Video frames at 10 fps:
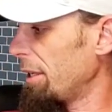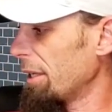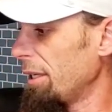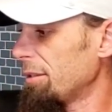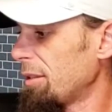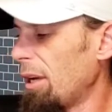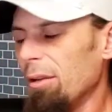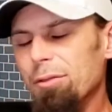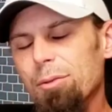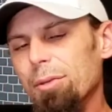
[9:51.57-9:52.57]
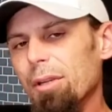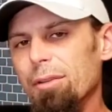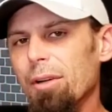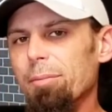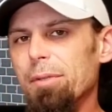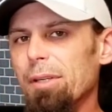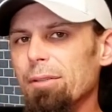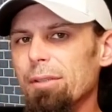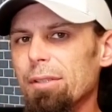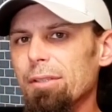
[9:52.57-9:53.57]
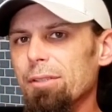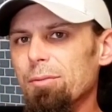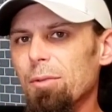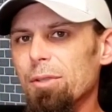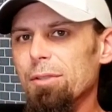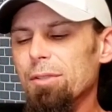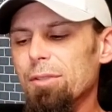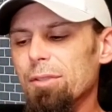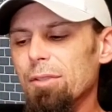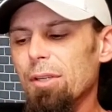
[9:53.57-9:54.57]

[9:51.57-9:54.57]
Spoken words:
I guess I'll do another update on this once